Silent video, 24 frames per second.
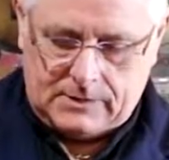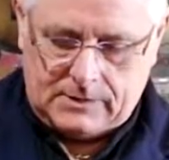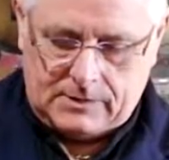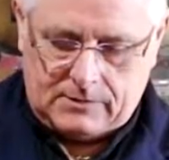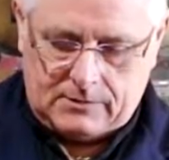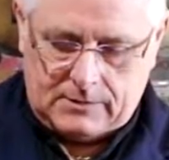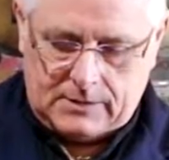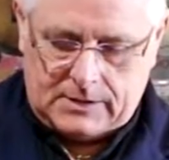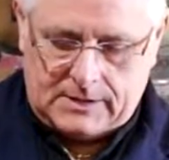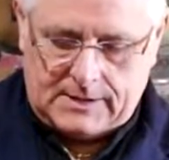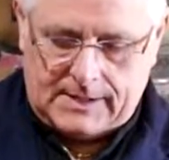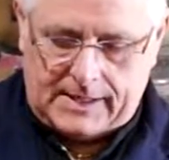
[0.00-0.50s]

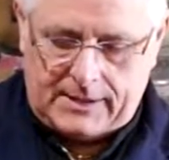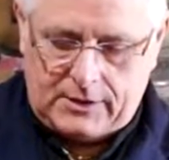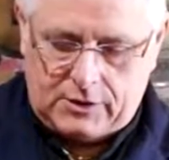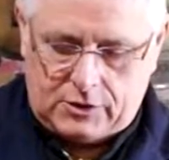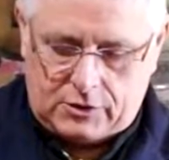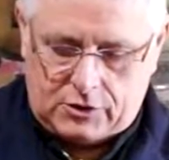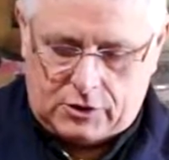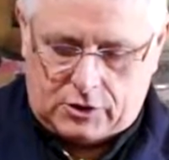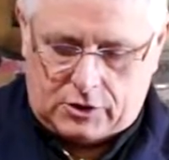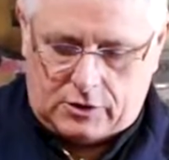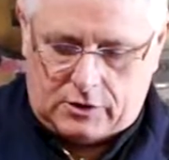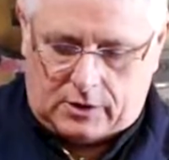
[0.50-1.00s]
The
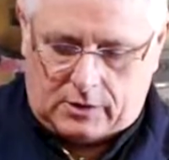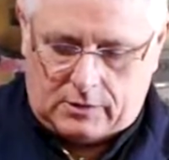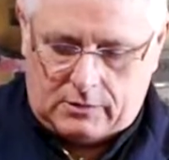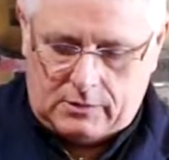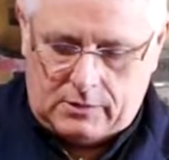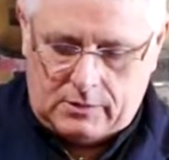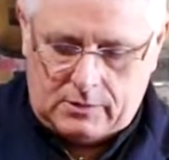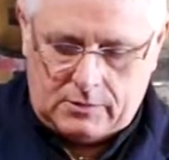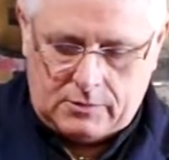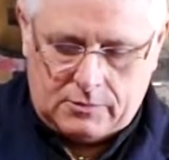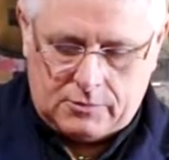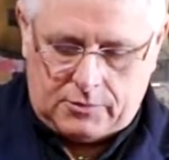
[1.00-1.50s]
tension's gone,
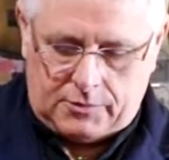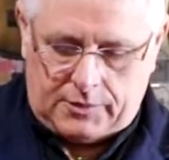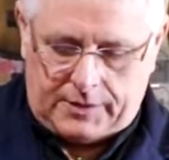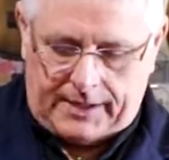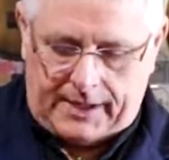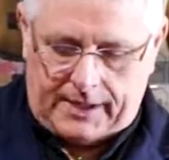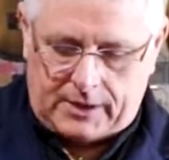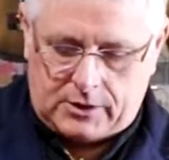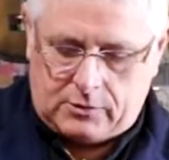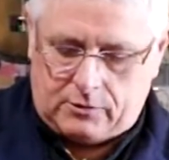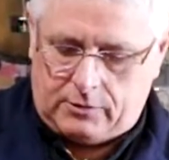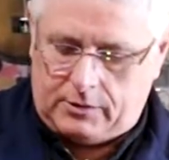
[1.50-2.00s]
so the
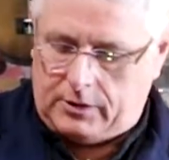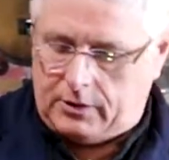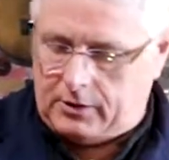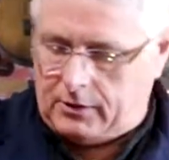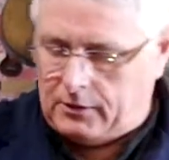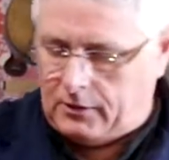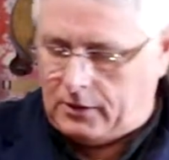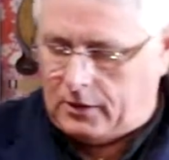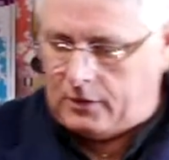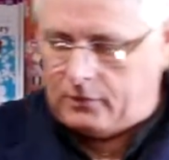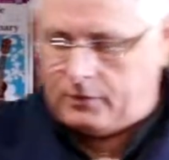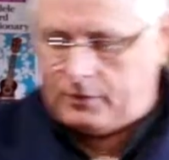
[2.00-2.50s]
neck's
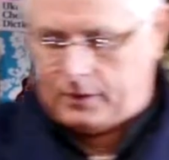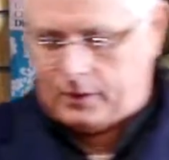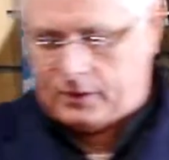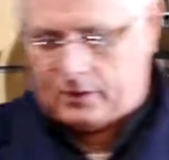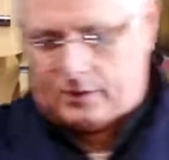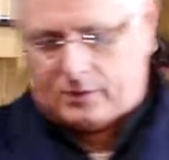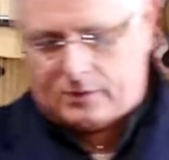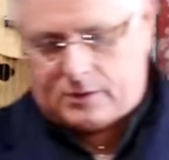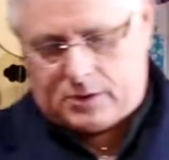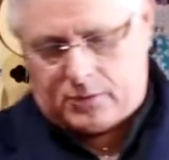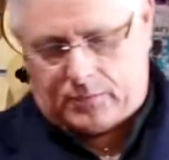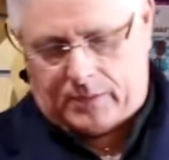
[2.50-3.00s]
not going to
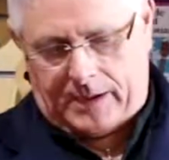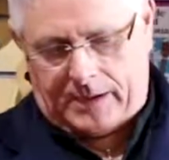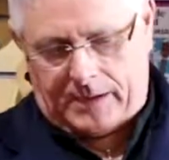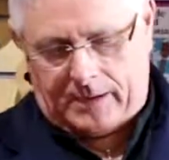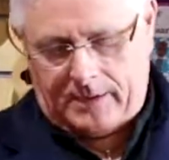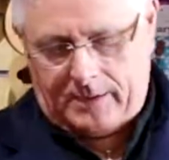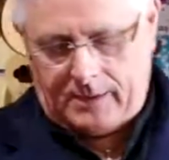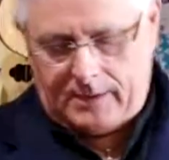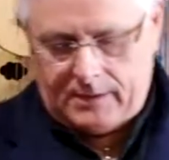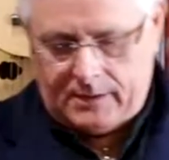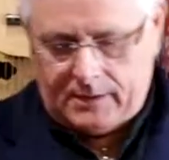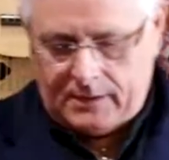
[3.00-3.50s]
go twang.
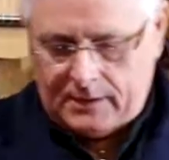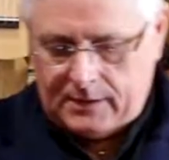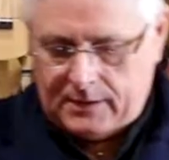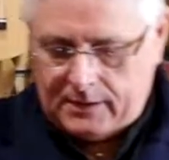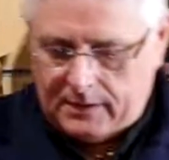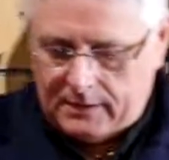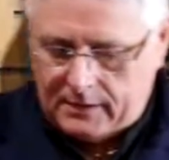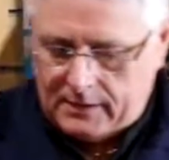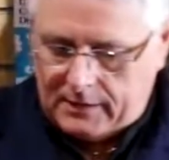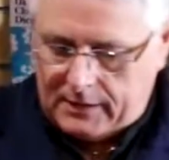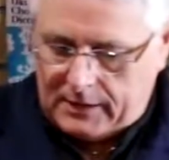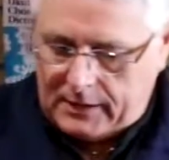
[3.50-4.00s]

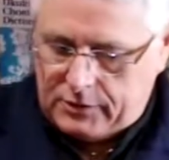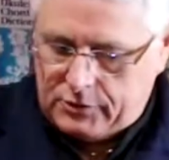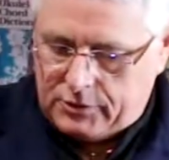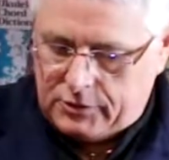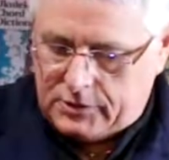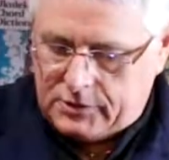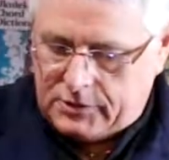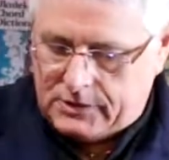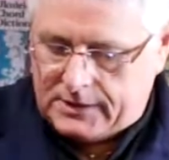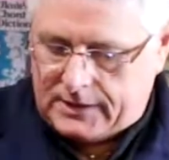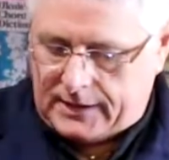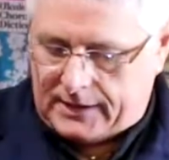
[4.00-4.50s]
And
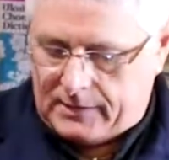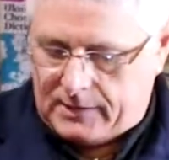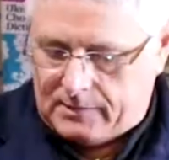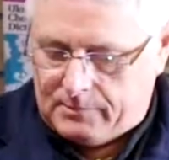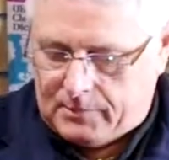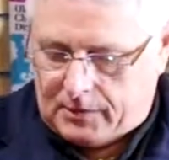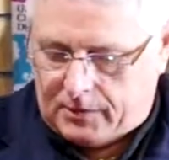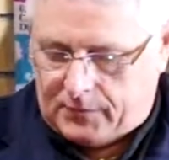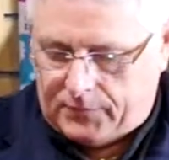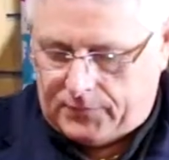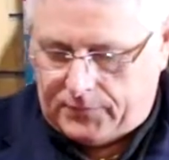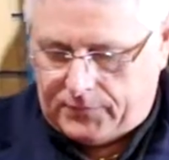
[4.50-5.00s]
just take them
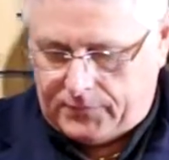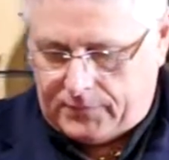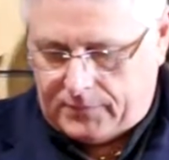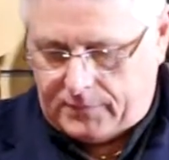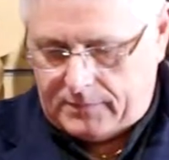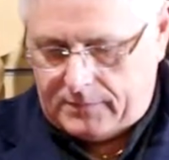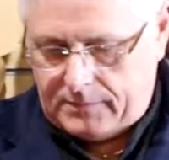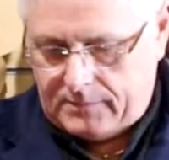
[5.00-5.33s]
off.